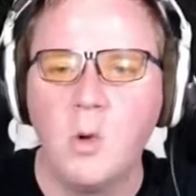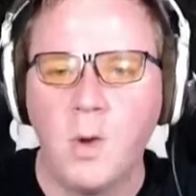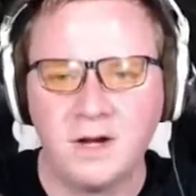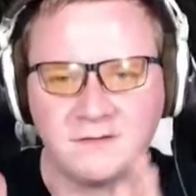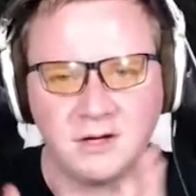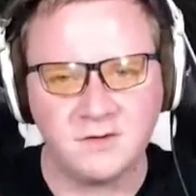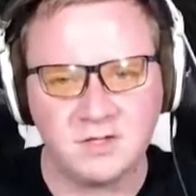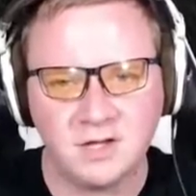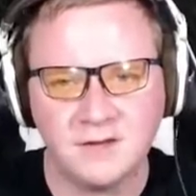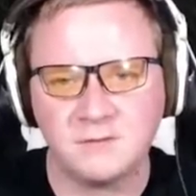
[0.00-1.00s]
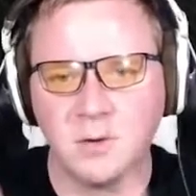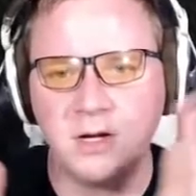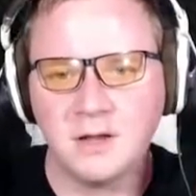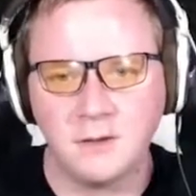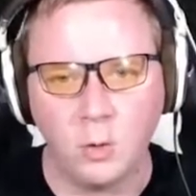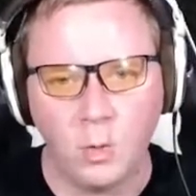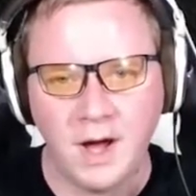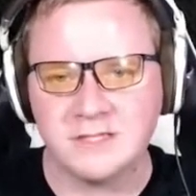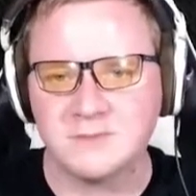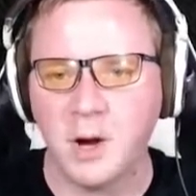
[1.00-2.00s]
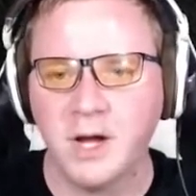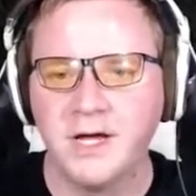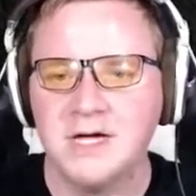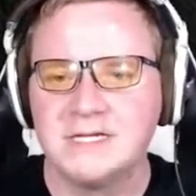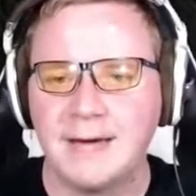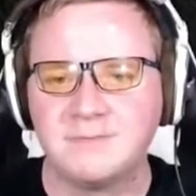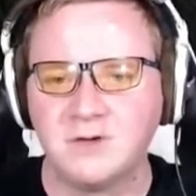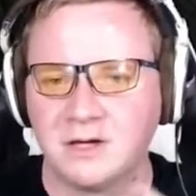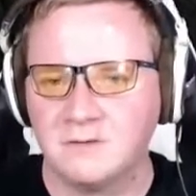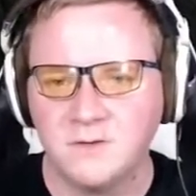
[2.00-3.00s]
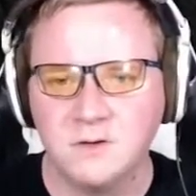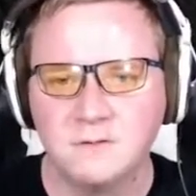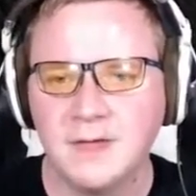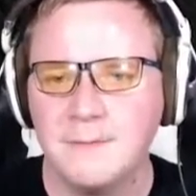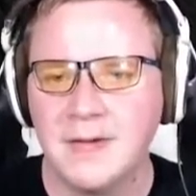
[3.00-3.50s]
Why not send off a tight spread and then a wide spread to absolutely confuse them,